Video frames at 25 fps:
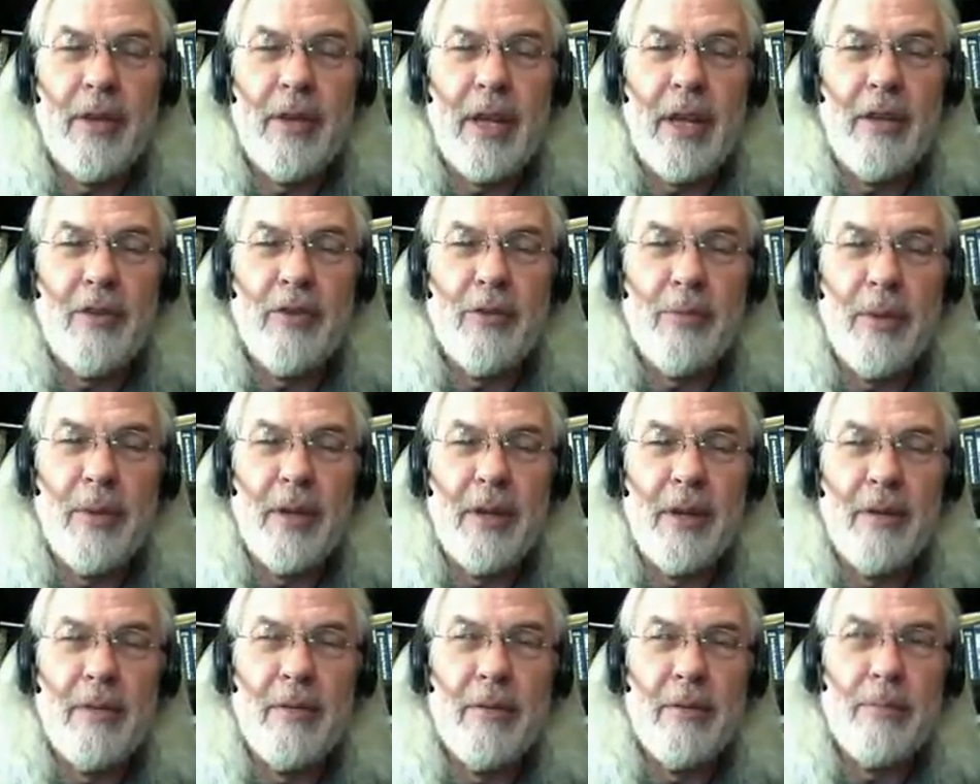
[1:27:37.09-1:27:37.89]
and they use them
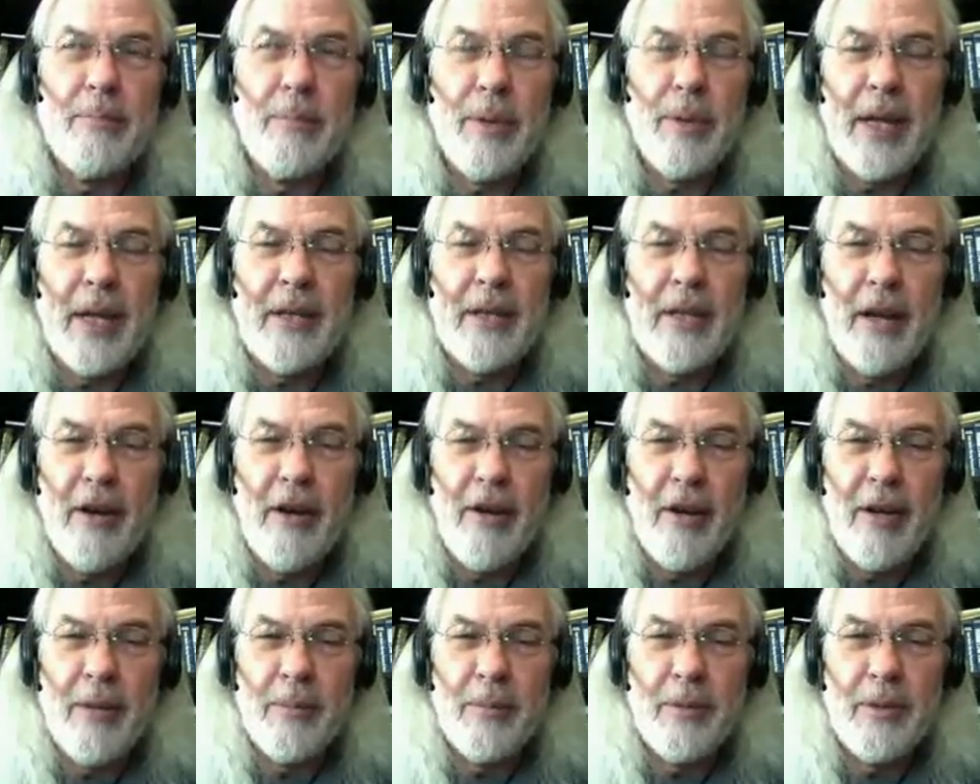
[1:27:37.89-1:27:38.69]
in
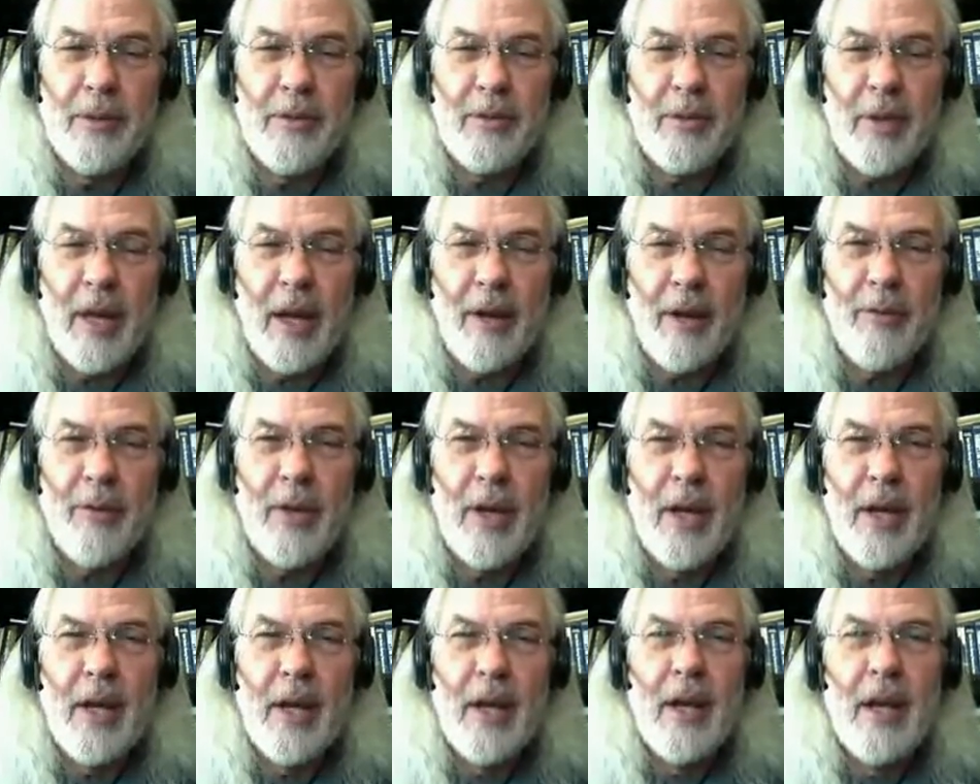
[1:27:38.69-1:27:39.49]
planetariums and stuff,
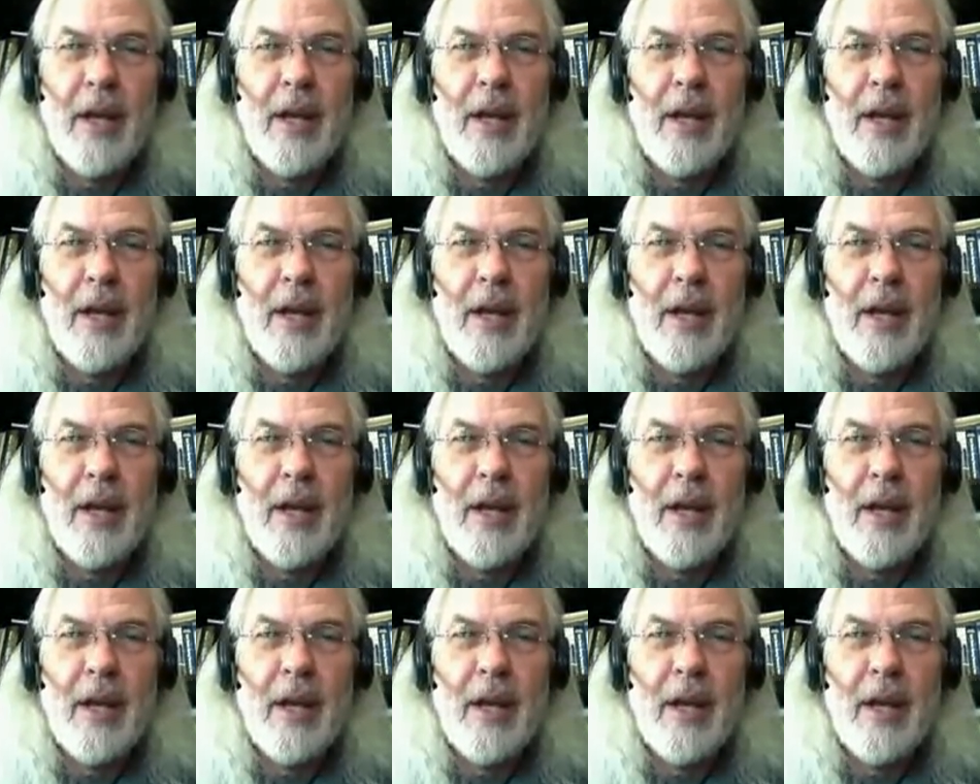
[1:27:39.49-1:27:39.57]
